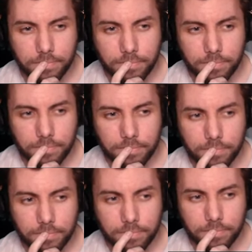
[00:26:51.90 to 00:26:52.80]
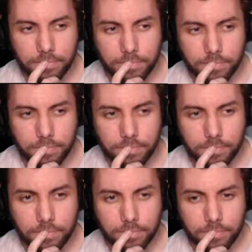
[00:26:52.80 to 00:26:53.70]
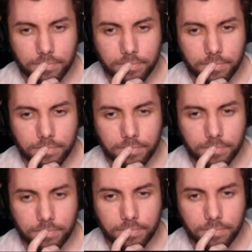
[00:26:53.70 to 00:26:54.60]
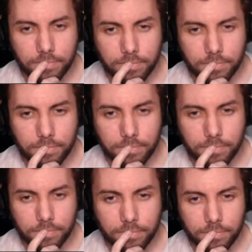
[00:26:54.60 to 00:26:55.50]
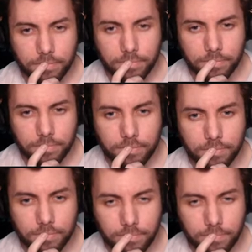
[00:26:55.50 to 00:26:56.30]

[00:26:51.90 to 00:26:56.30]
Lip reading: (not speaking)